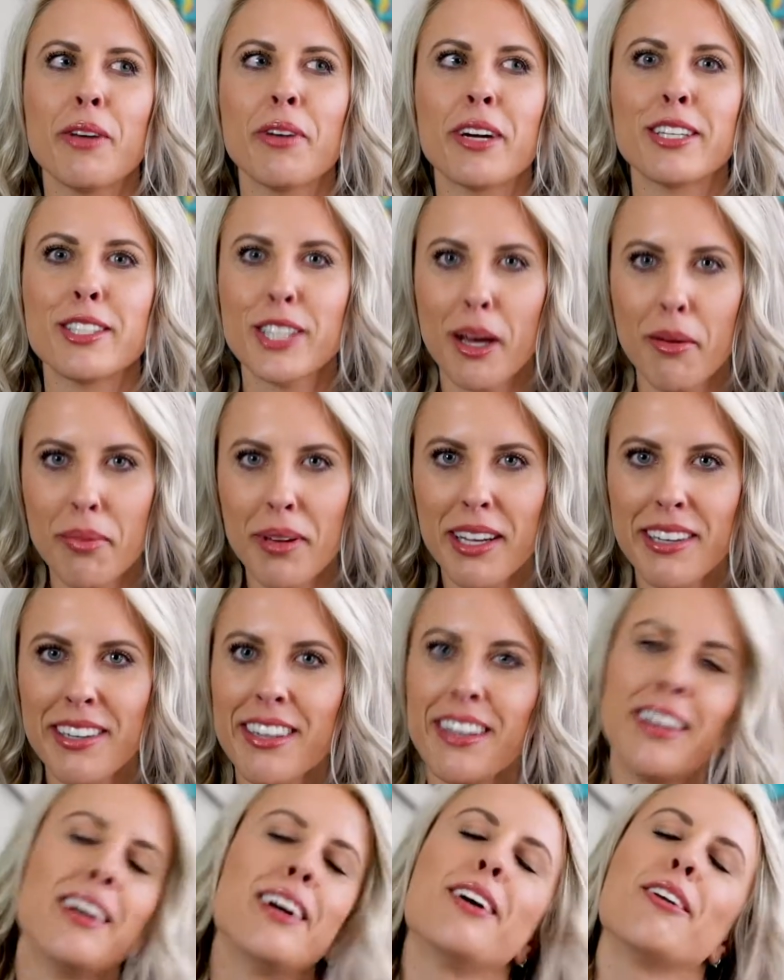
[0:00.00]
went shopping,
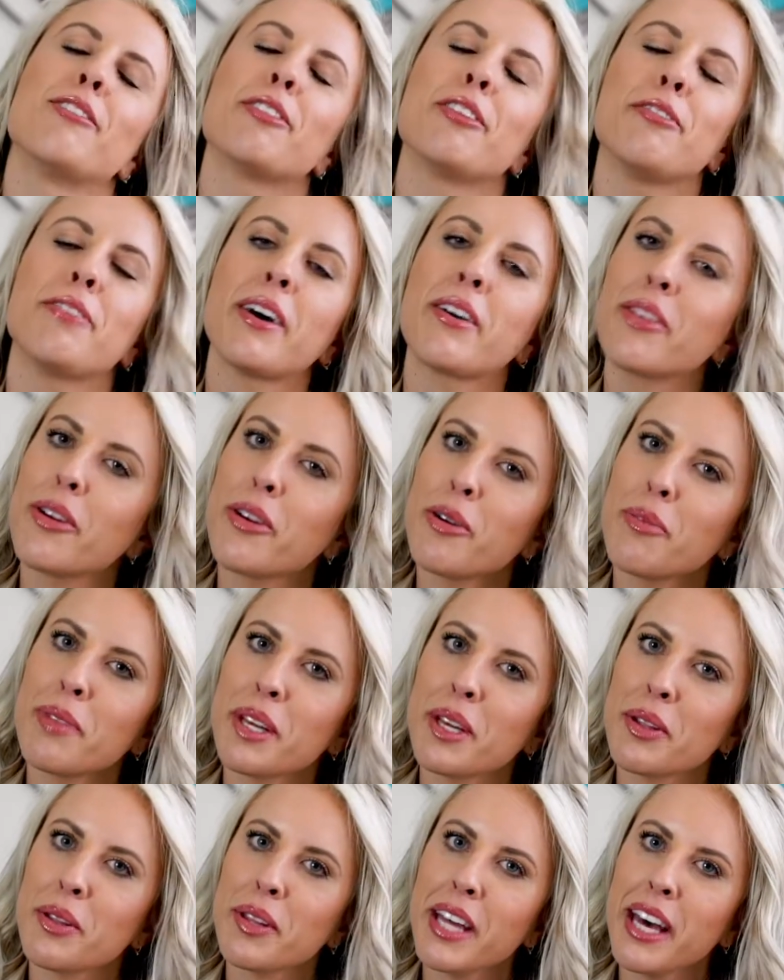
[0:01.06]
we found a home
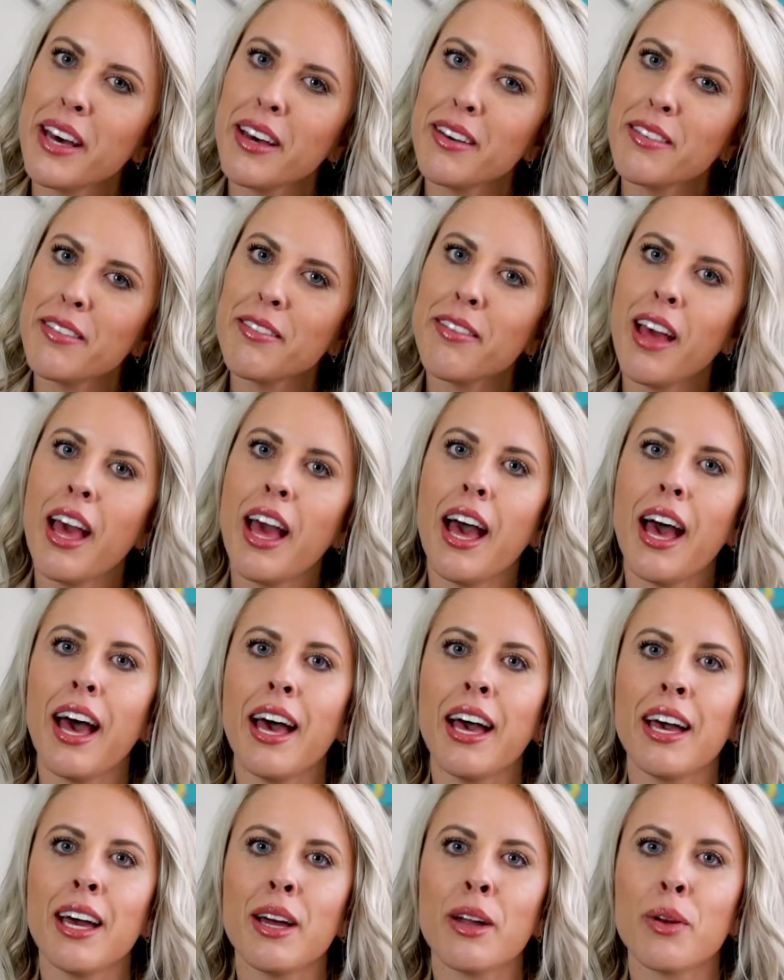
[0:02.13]
that you love,
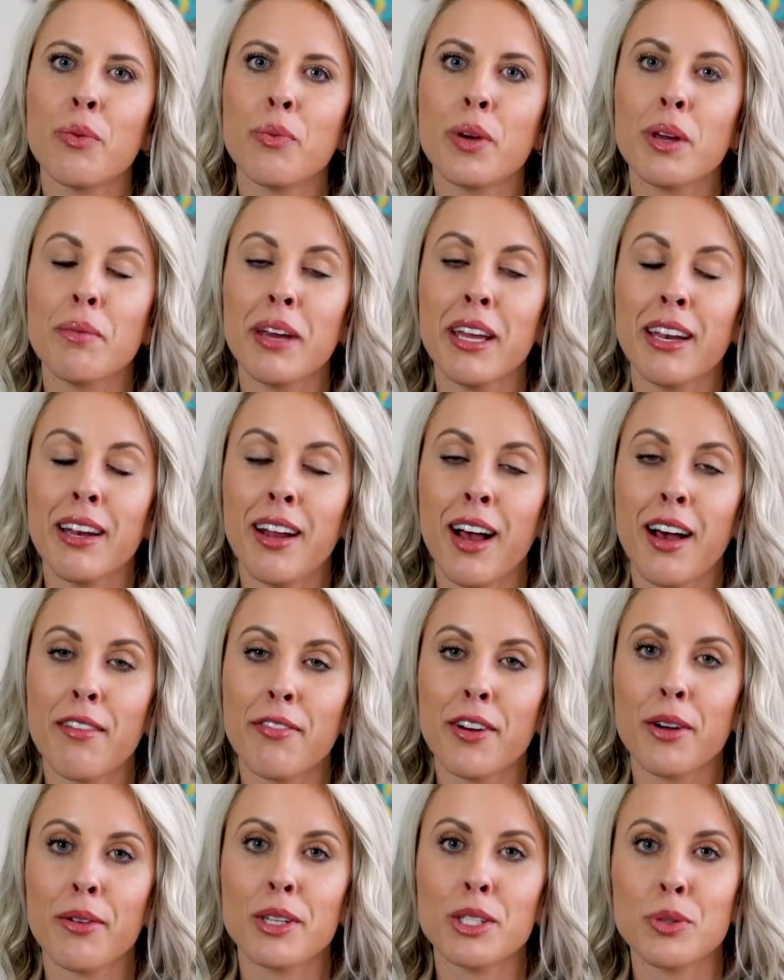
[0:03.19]
and we made an
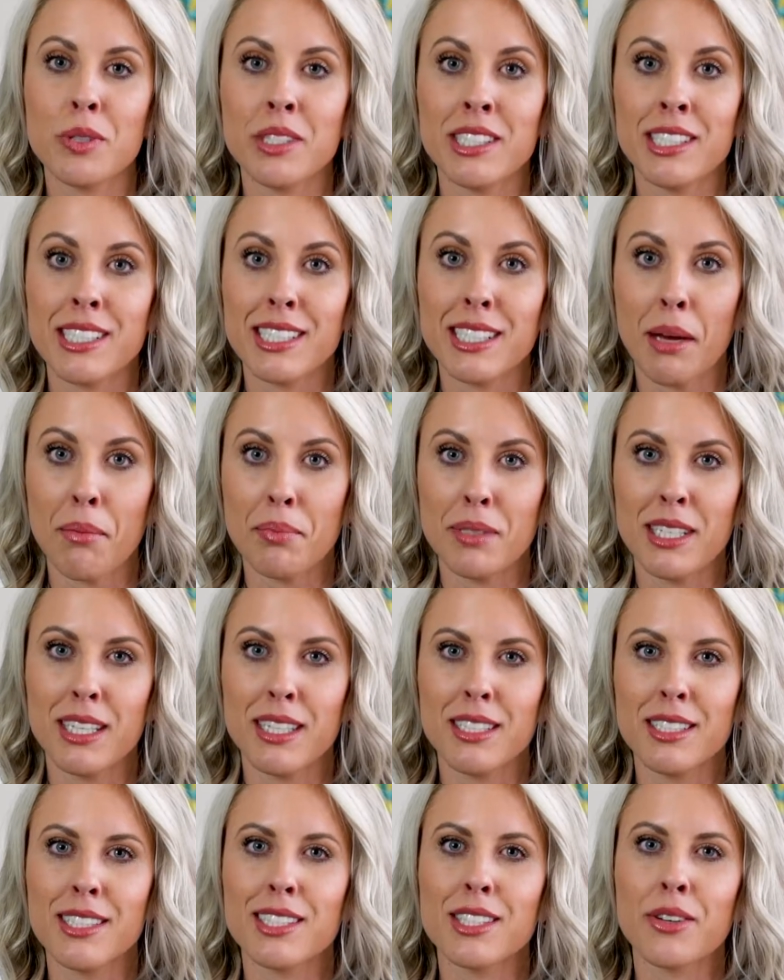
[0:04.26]
offer which was
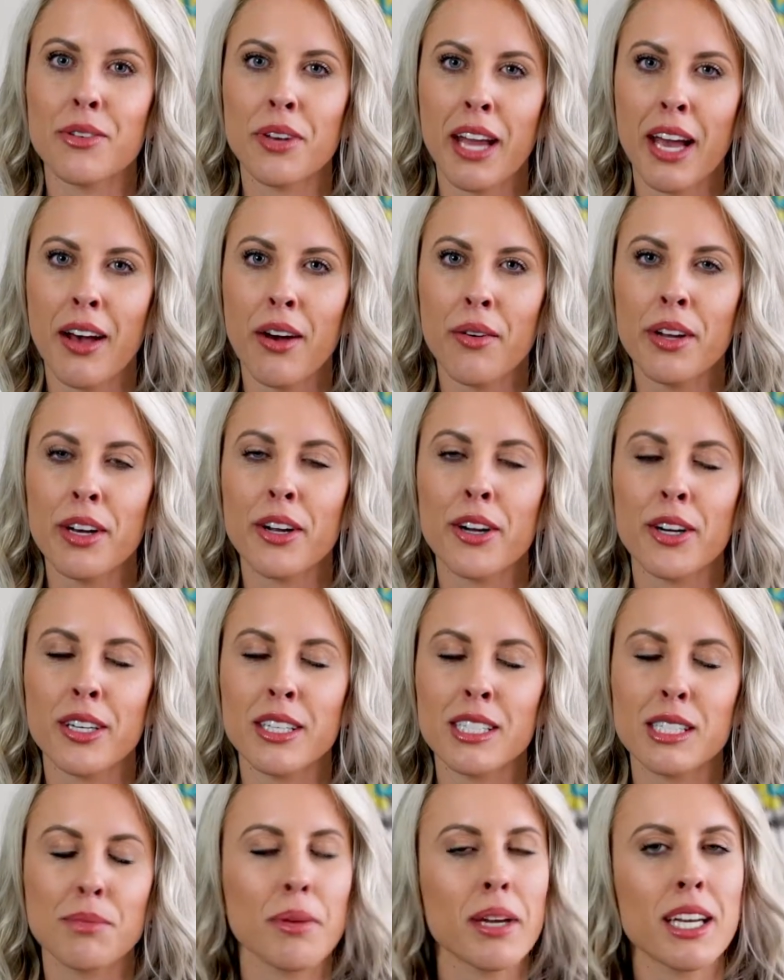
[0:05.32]
accepted. So now an
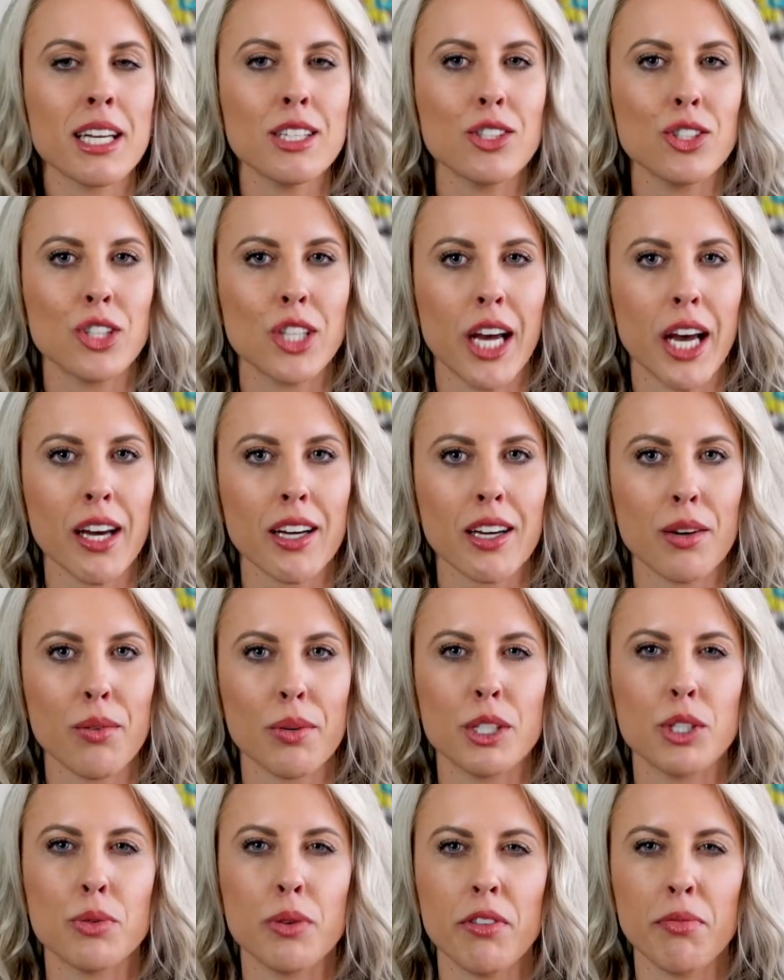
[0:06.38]
earnest money check,
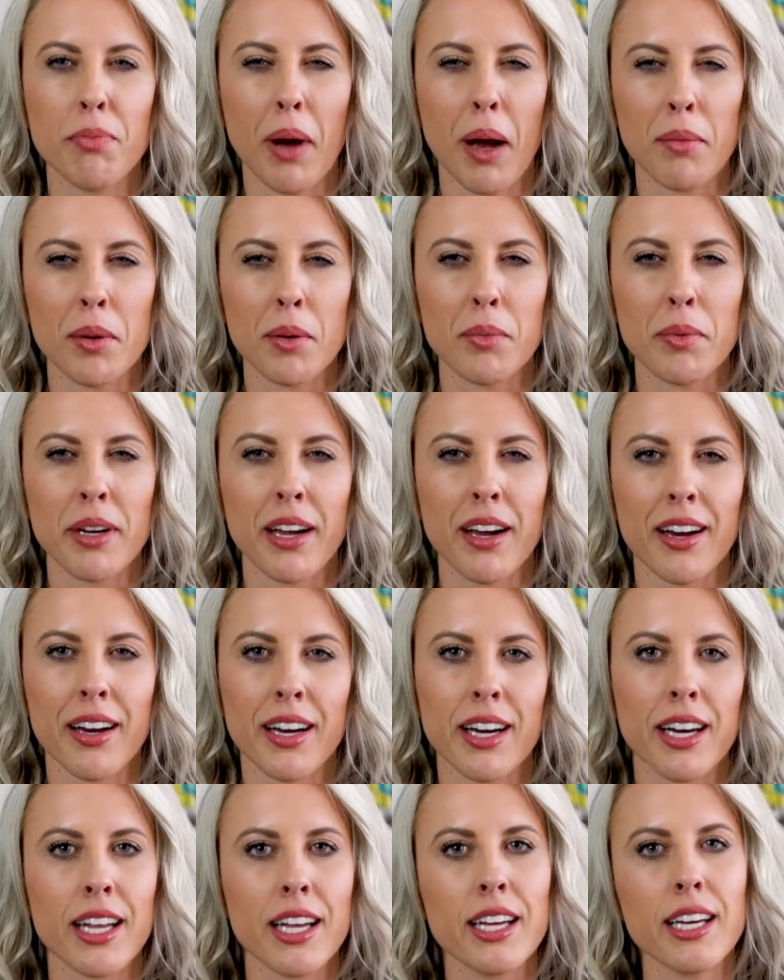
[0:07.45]
which we've probably
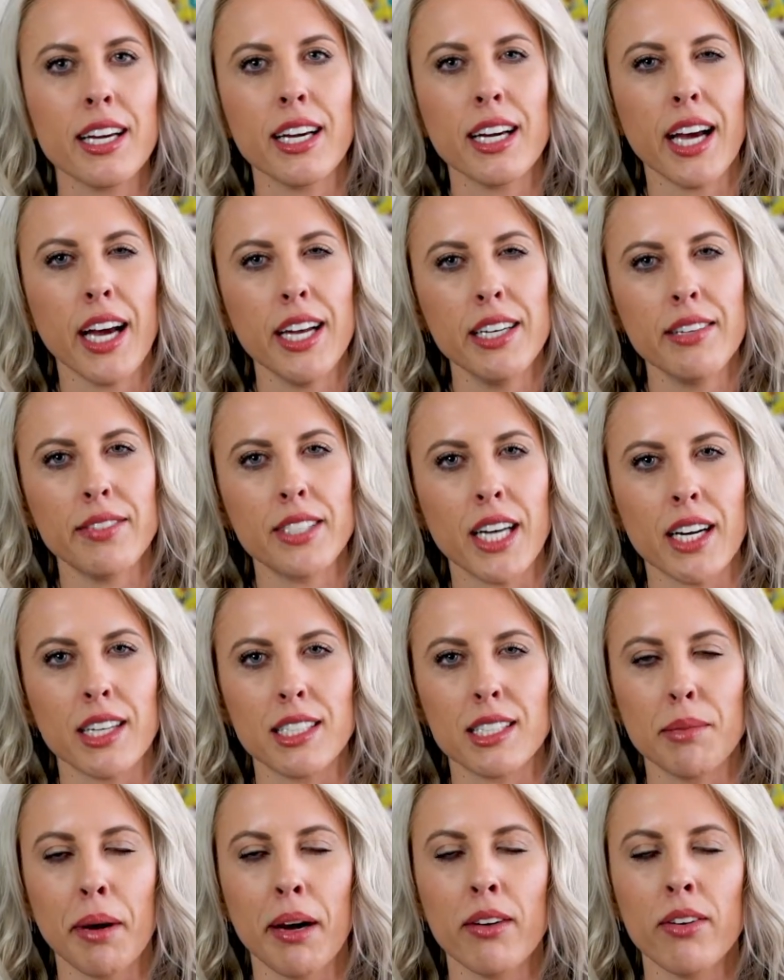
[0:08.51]
already kind of
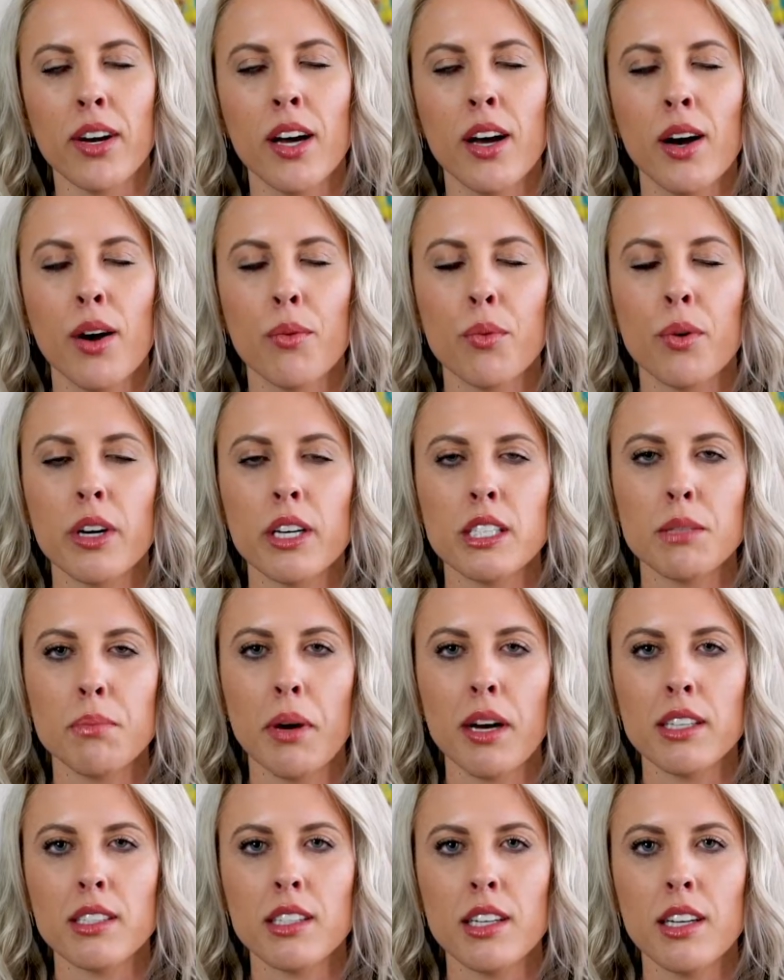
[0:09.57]
talked about, will get
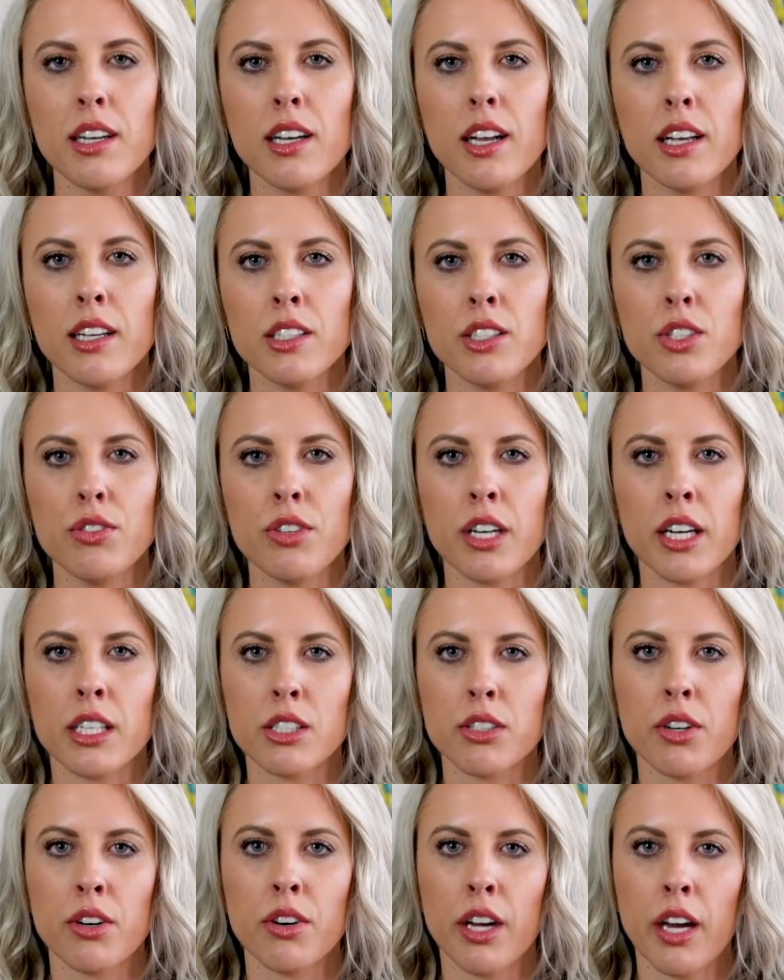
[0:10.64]
deposited into an
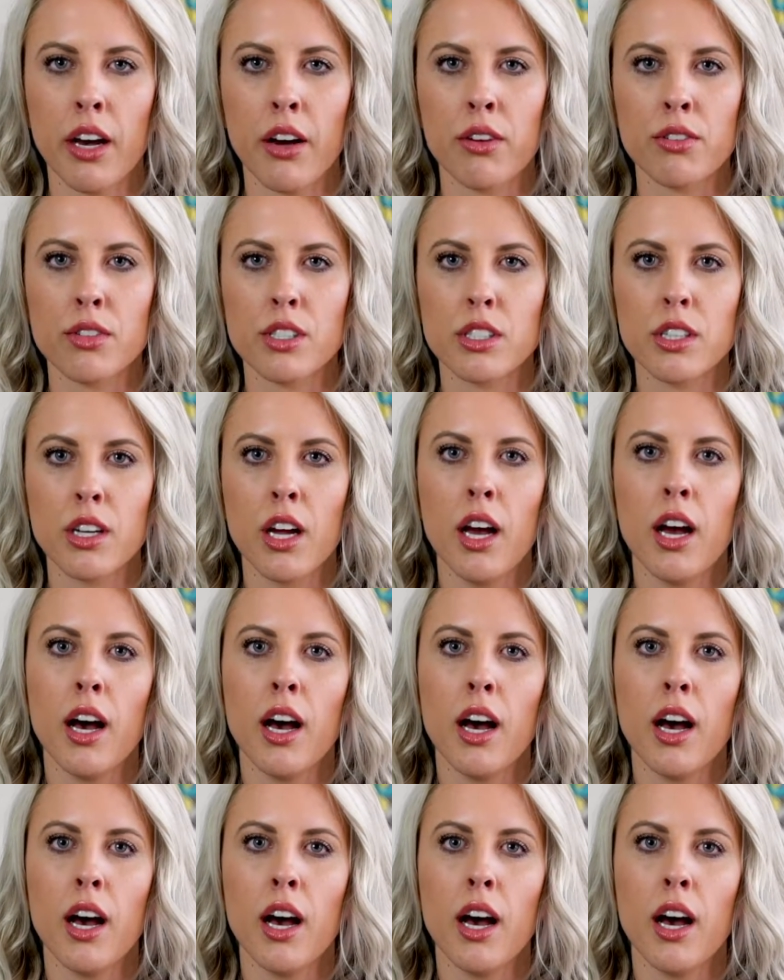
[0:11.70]
escrow account.